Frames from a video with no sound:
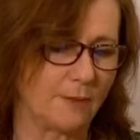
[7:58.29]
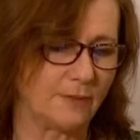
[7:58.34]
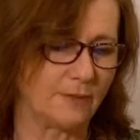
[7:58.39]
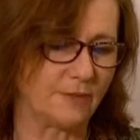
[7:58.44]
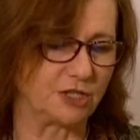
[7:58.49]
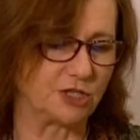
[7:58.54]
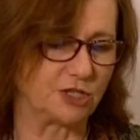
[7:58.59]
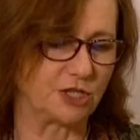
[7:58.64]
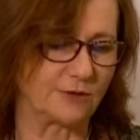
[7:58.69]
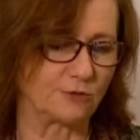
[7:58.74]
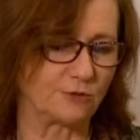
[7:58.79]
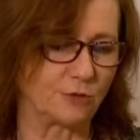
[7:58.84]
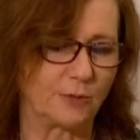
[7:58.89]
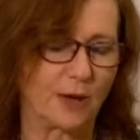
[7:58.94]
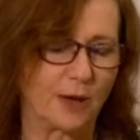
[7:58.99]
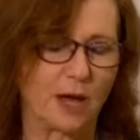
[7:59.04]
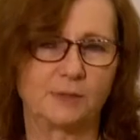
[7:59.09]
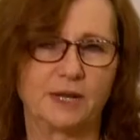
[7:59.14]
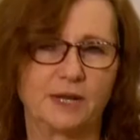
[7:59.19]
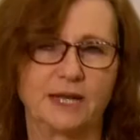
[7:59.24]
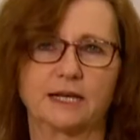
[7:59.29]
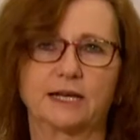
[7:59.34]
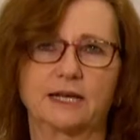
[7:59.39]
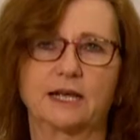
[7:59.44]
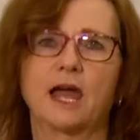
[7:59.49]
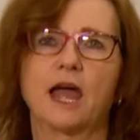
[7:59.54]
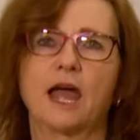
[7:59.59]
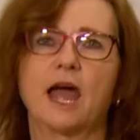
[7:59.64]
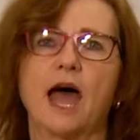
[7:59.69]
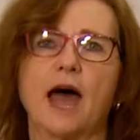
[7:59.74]
the general public
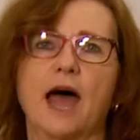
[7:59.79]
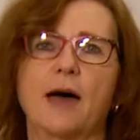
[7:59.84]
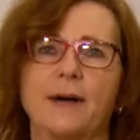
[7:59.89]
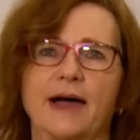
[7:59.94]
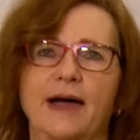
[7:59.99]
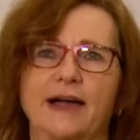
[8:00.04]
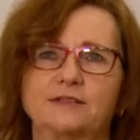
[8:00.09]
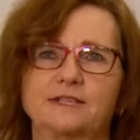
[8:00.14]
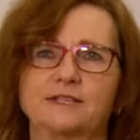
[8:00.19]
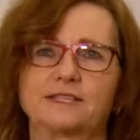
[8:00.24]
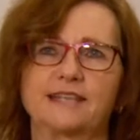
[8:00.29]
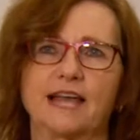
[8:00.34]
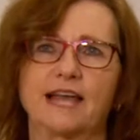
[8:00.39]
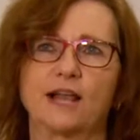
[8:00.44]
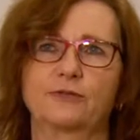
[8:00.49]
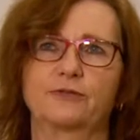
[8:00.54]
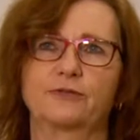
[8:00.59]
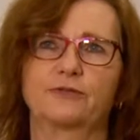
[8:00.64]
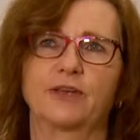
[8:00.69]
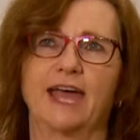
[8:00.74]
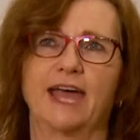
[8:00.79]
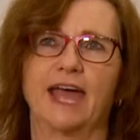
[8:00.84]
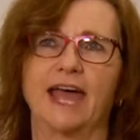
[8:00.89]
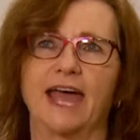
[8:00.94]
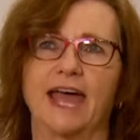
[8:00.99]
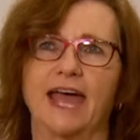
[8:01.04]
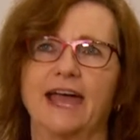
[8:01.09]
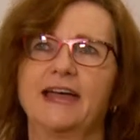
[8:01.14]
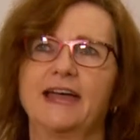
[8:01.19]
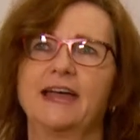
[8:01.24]
about self-care